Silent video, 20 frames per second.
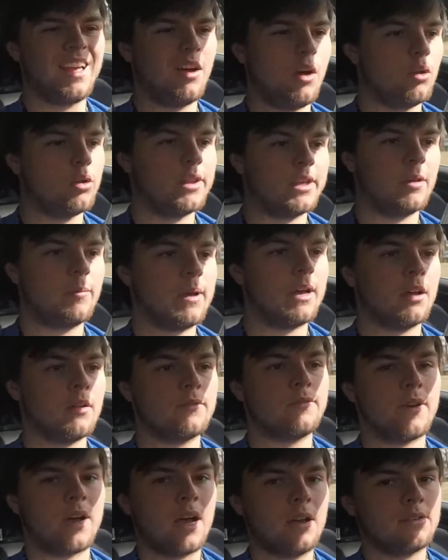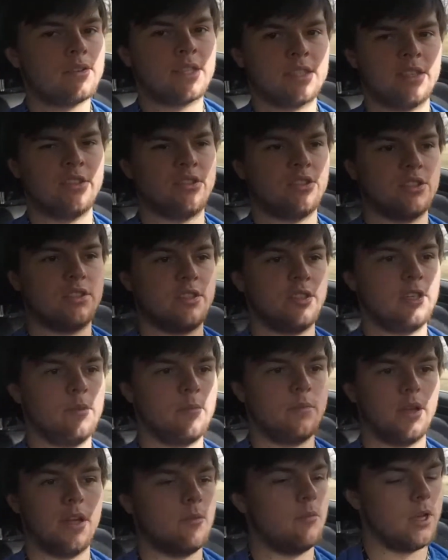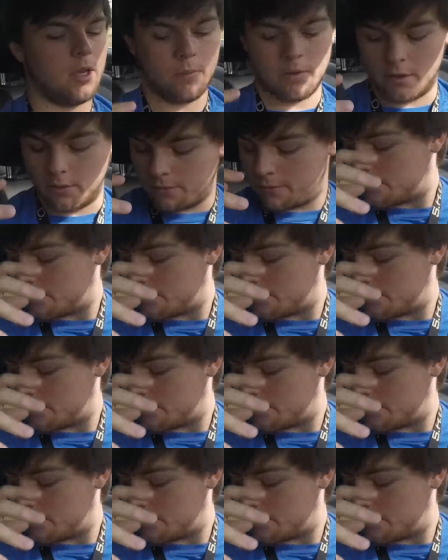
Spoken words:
only about 5-6 inches deep, and maybe